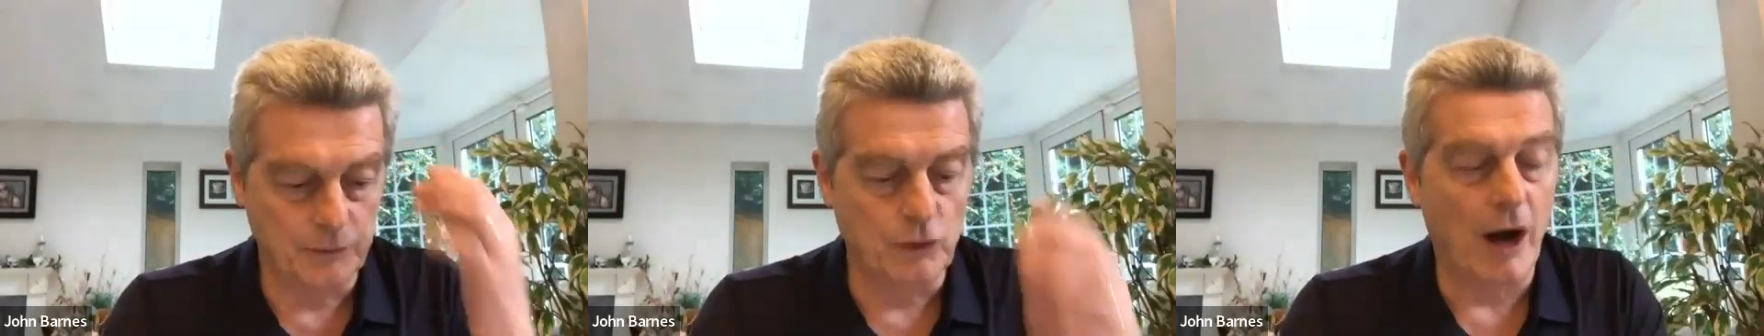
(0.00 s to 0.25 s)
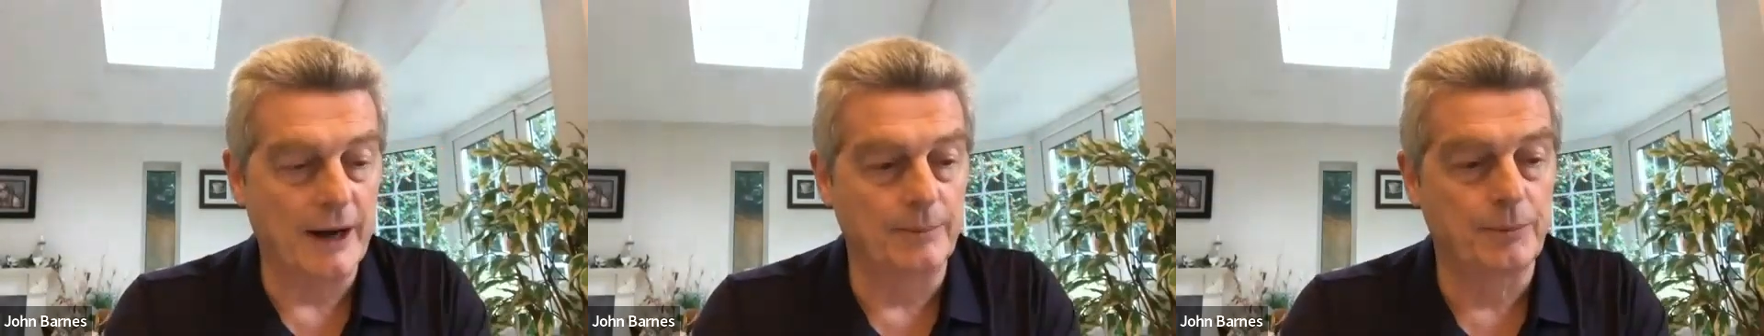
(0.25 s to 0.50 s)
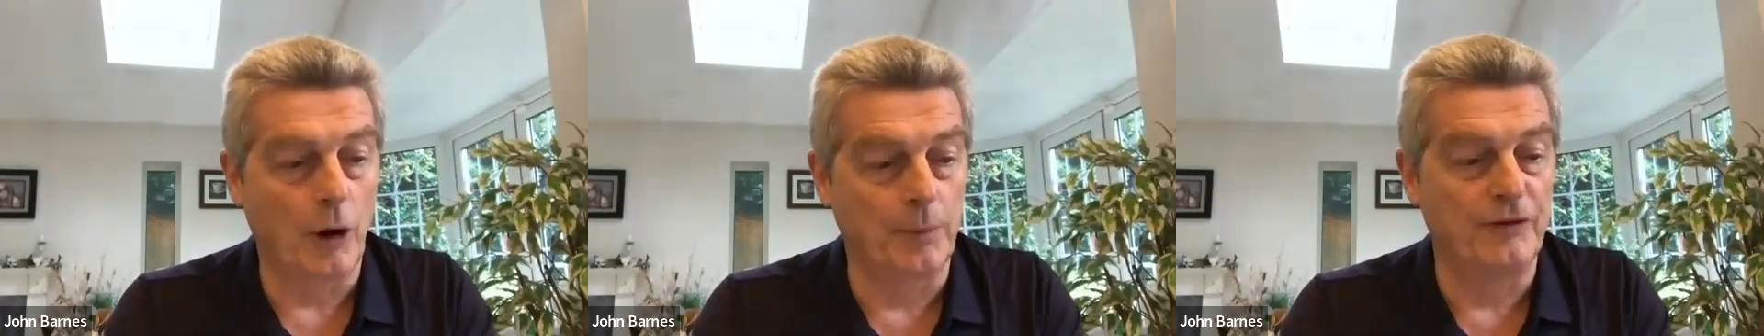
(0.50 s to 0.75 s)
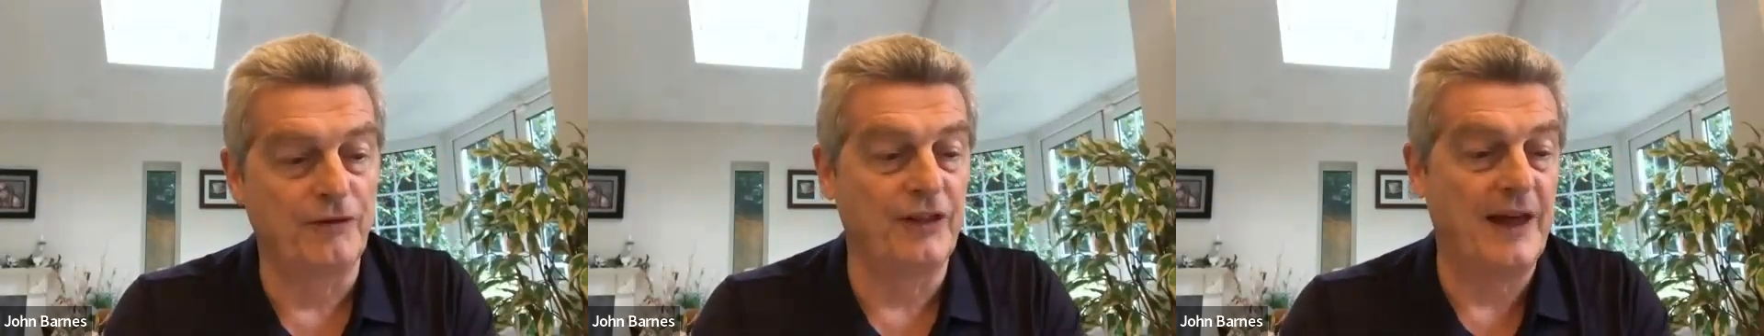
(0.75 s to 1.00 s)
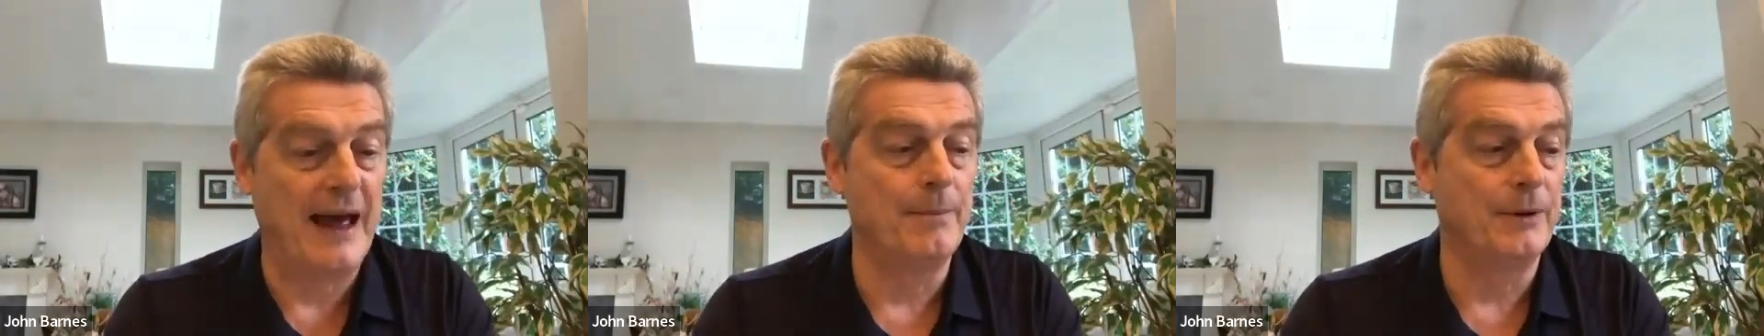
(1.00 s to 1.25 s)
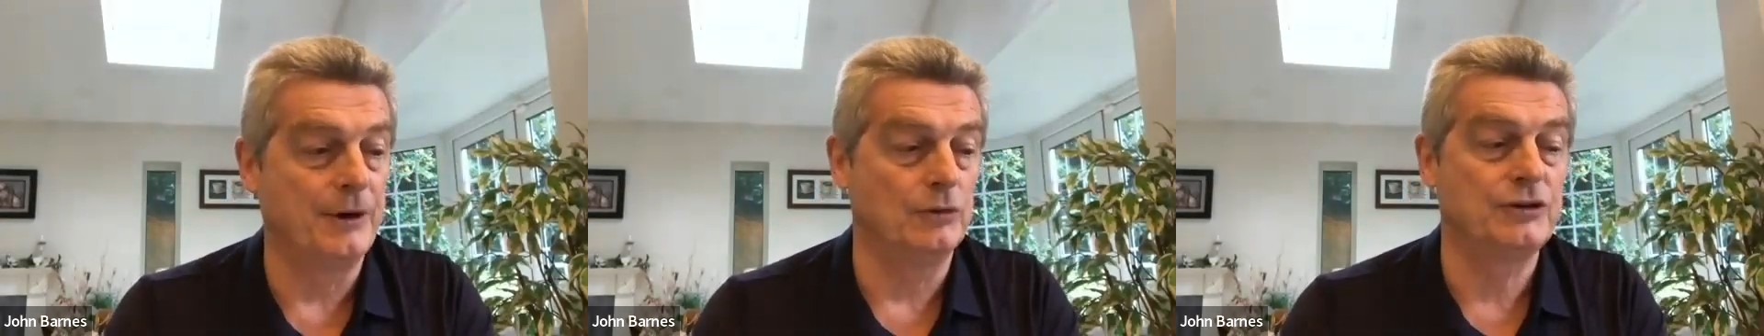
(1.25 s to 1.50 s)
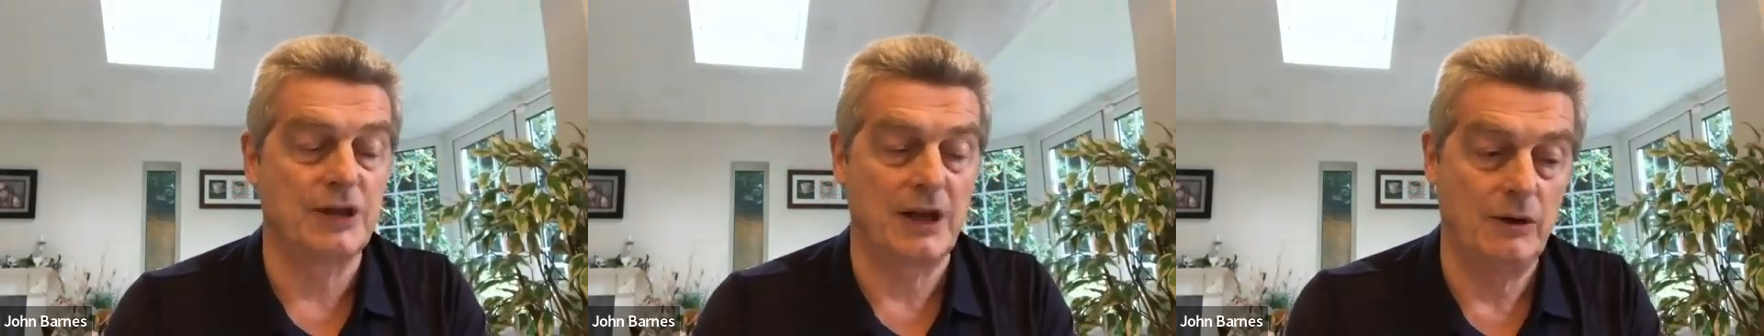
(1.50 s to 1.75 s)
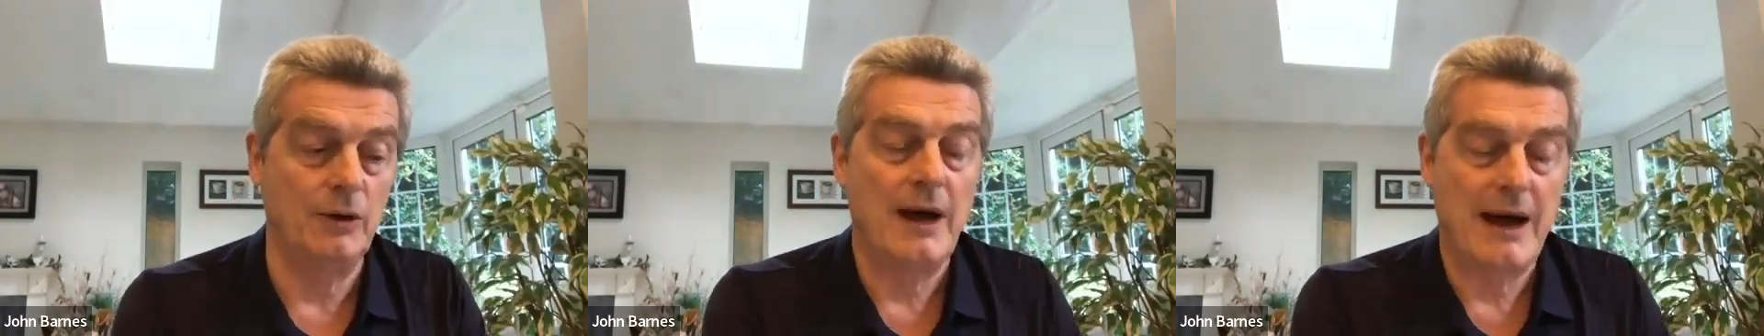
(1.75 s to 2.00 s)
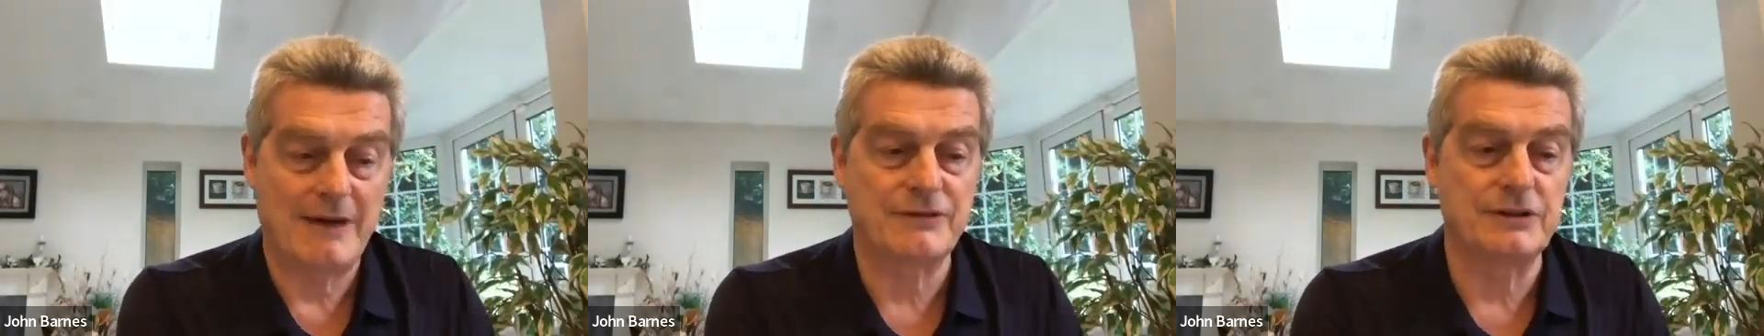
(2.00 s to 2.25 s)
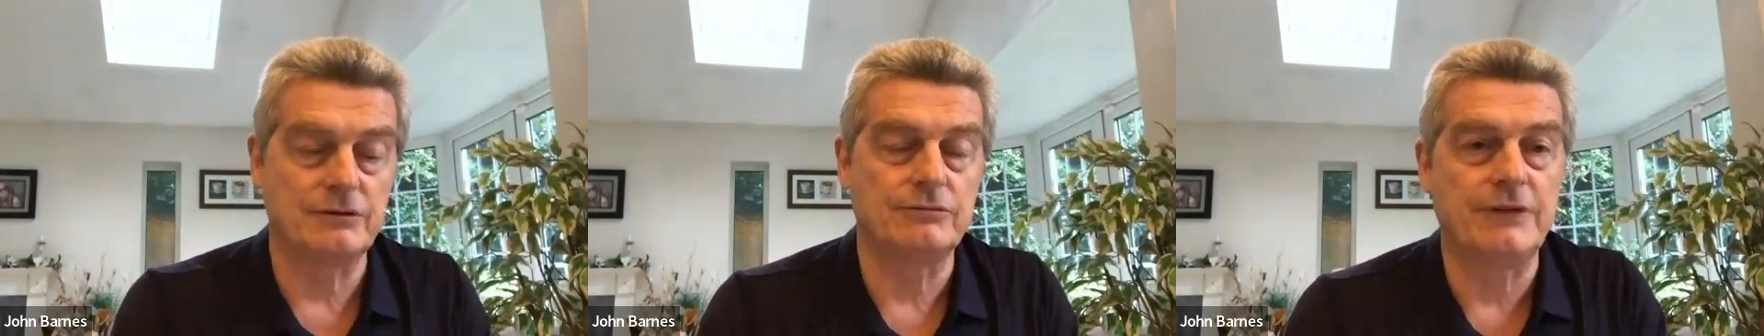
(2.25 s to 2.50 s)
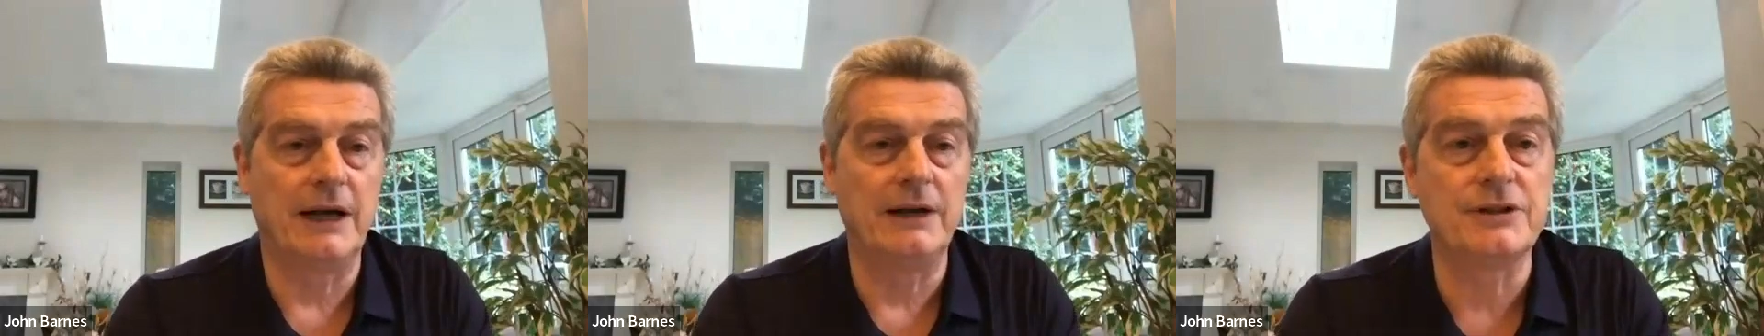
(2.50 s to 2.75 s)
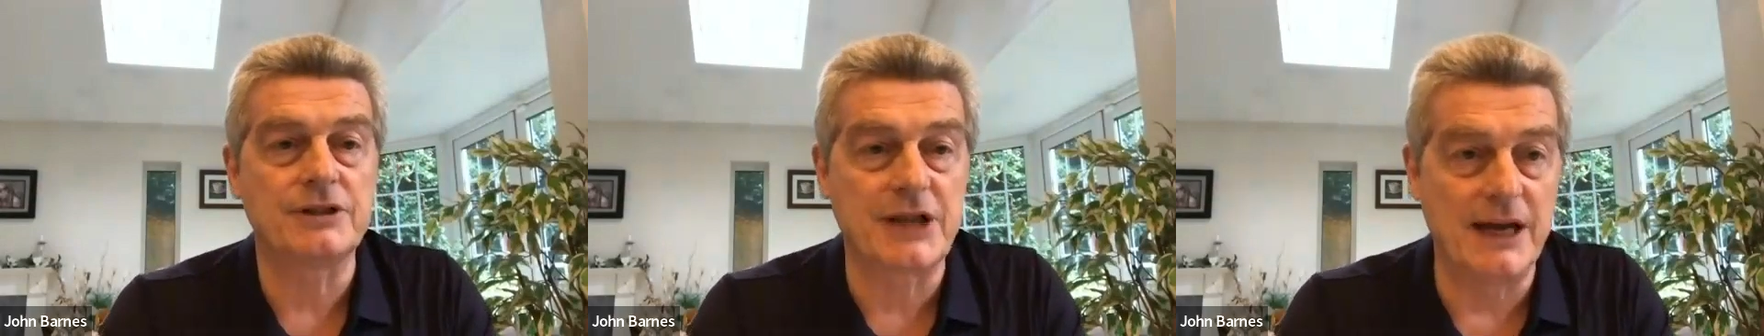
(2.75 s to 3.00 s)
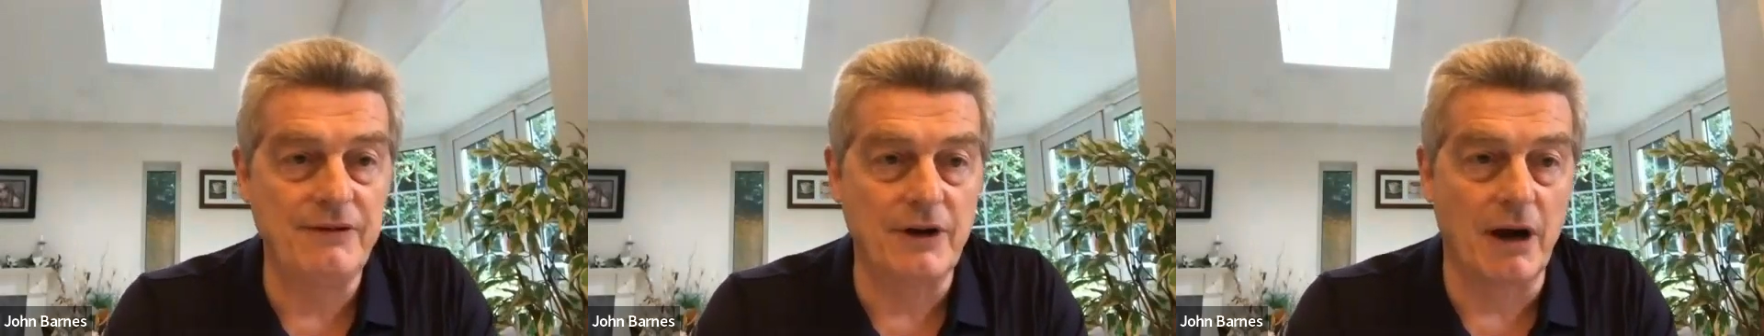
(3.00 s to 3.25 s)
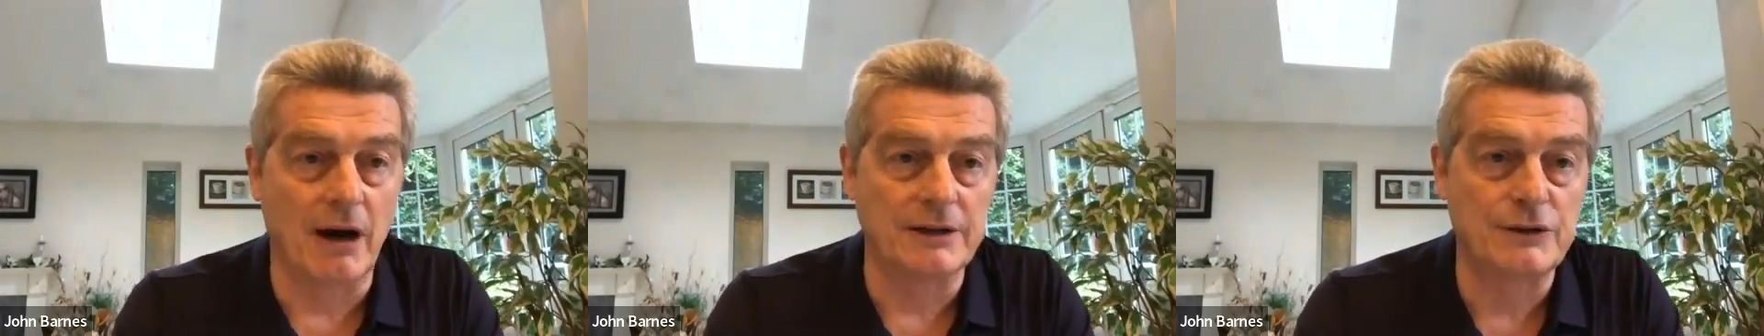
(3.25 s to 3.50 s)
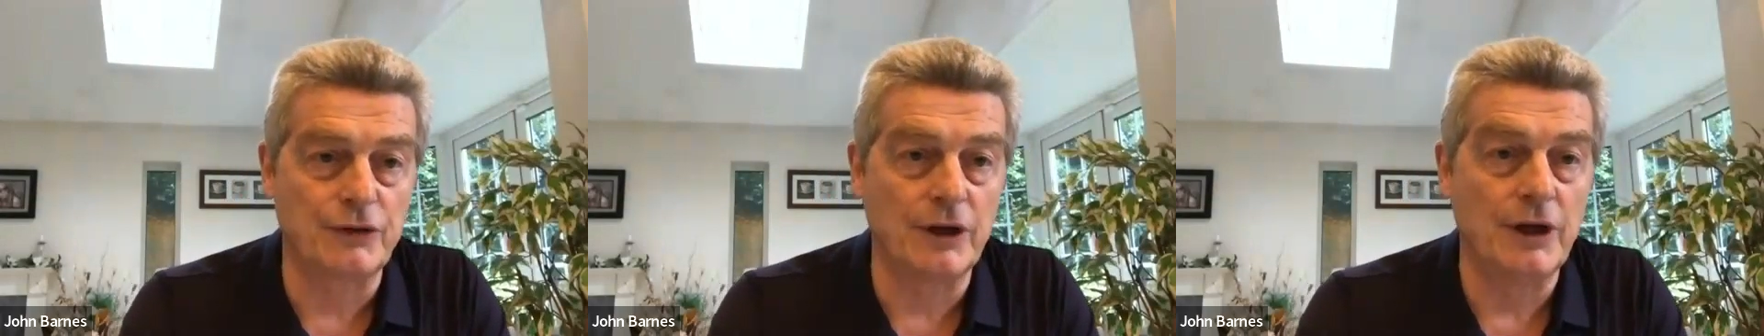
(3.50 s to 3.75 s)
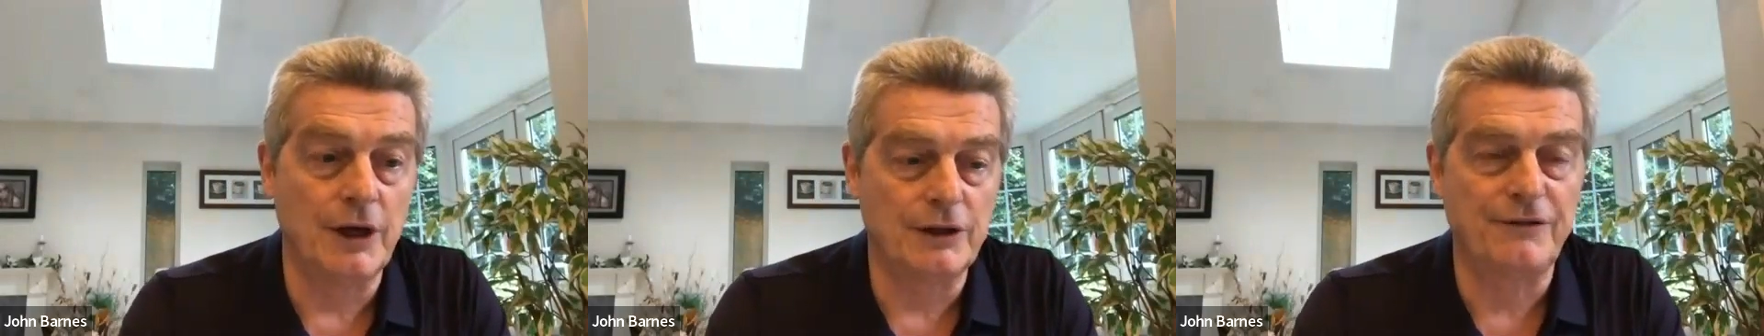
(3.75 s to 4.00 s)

right and proper for them, but also has the relevant safeguards for